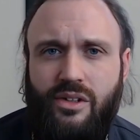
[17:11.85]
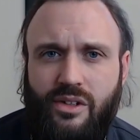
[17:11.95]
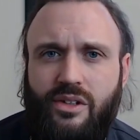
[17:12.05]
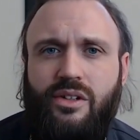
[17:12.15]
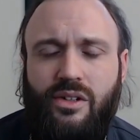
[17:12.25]

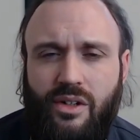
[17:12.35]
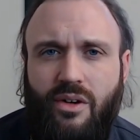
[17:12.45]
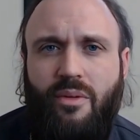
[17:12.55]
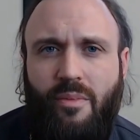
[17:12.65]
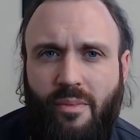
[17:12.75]
So
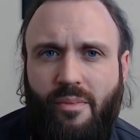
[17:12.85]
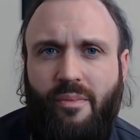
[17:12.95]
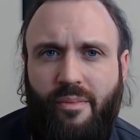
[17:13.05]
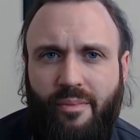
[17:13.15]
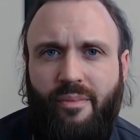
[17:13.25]
why
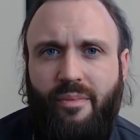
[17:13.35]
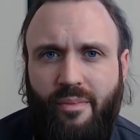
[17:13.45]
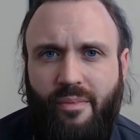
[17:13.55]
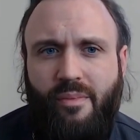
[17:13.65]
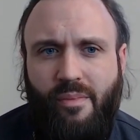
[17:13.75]
why
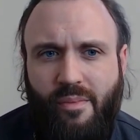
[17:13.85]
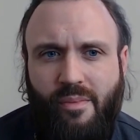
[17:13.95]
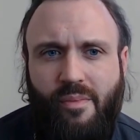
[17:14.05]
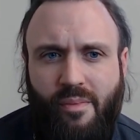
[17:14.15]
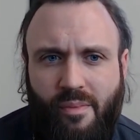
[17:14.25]
those
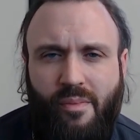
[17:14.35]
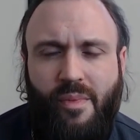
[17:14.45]
categories?